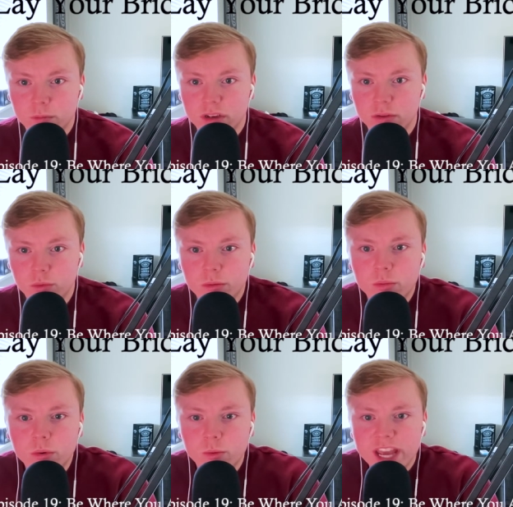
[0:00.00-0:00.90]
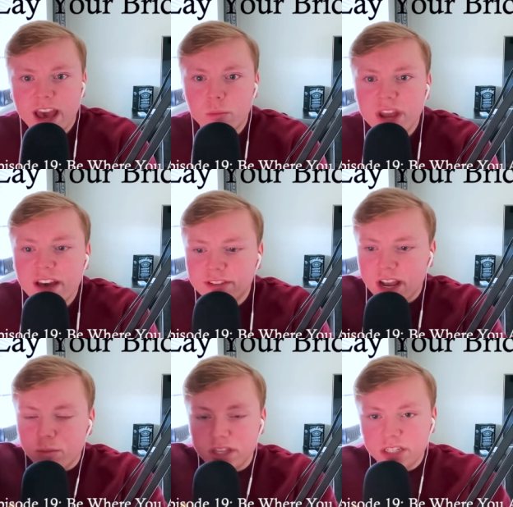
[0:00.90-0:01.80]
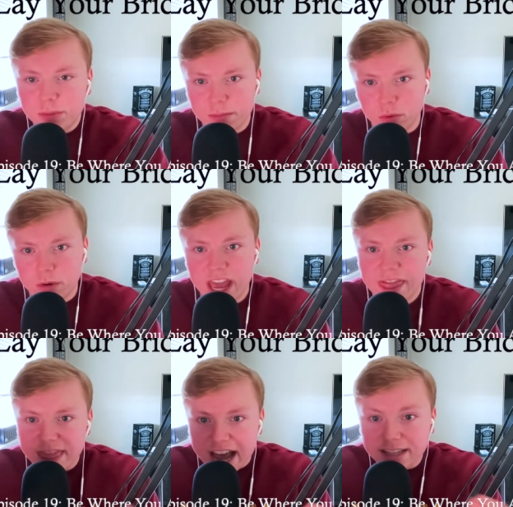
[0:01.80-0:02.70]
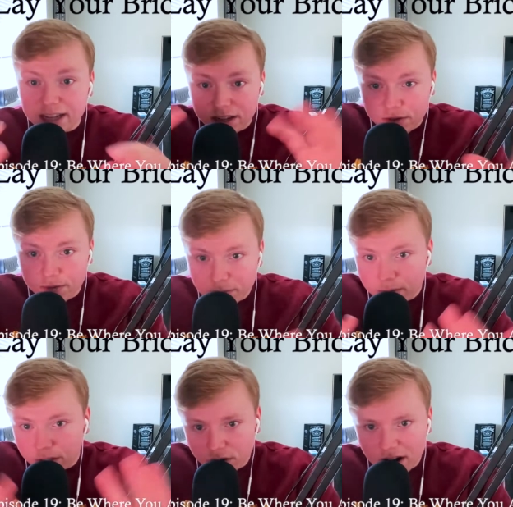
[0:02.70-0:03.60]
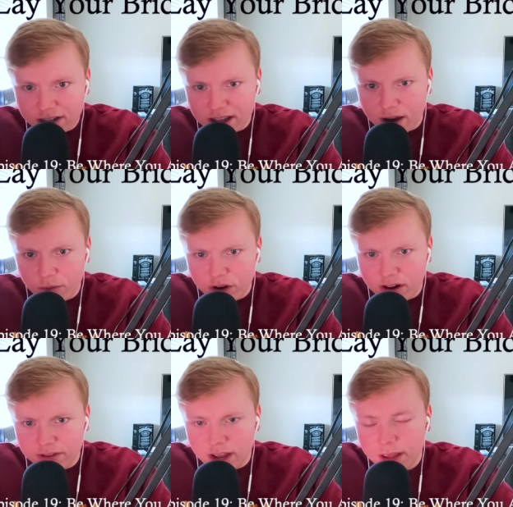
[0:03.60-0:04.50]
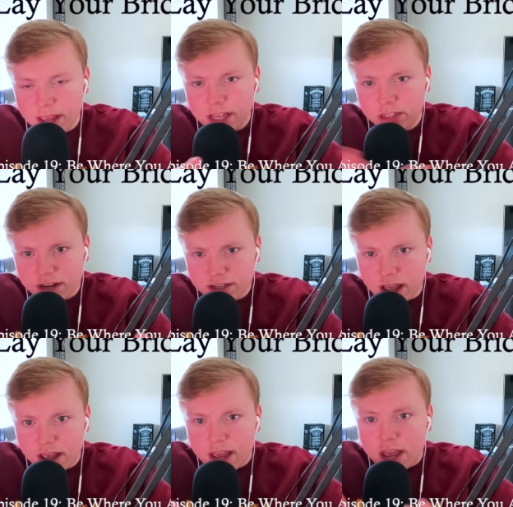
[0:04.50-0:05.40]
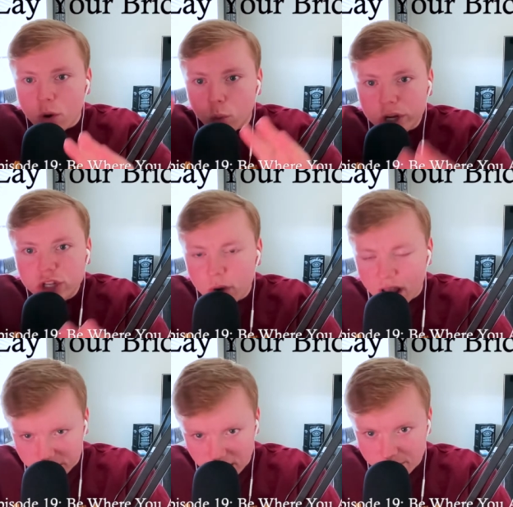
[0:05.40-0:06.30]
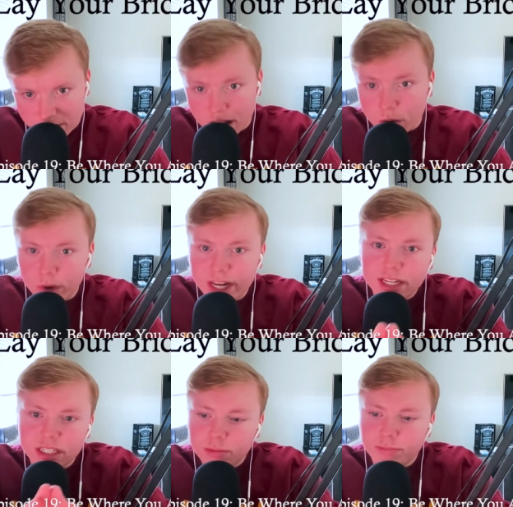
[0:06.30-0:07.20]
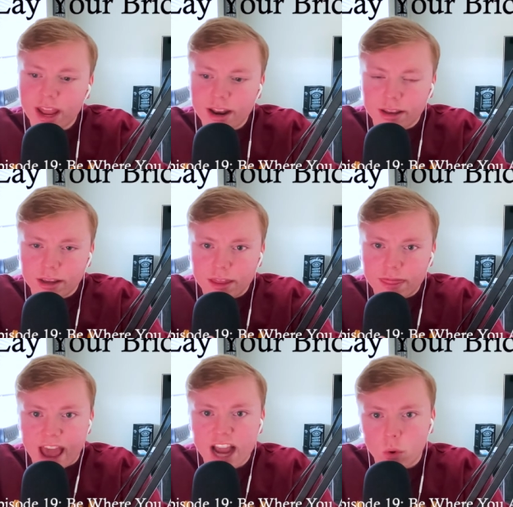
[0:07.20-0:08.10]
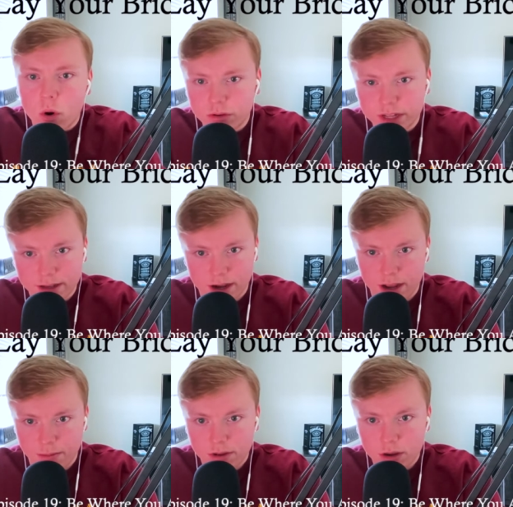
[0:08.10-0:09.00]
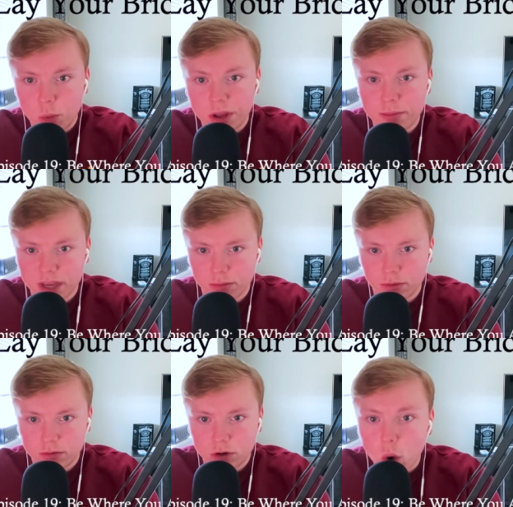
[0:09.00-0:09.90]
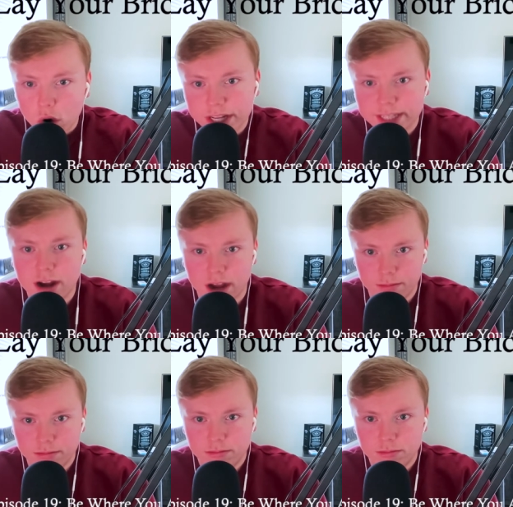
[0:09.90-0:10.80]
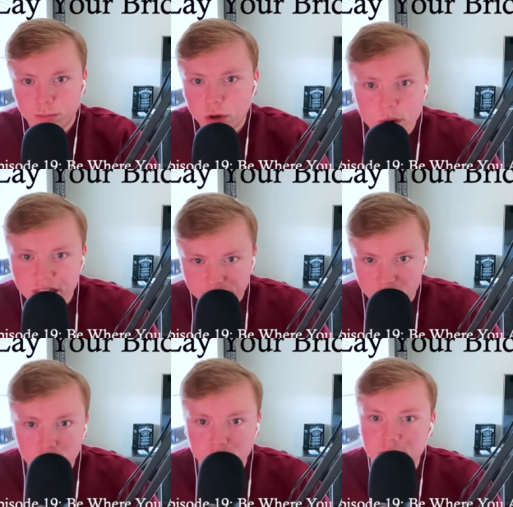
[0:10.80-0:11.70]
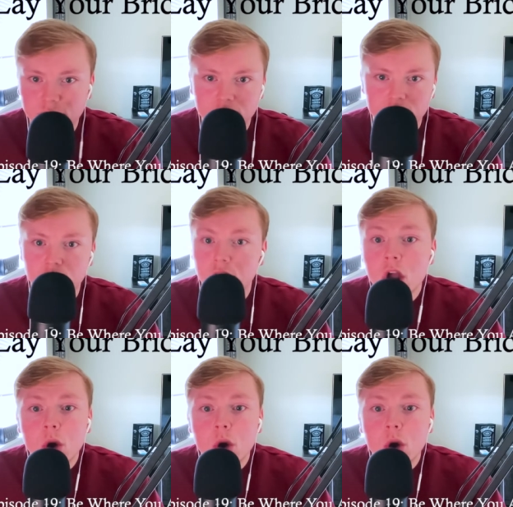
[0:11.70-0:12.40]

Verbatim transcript: We we, ha- we have time with these people, and that scratch that we don't have time. Scratch that we do have time and we need to spend that quality time with people. Quality time. Put away the phones, dude.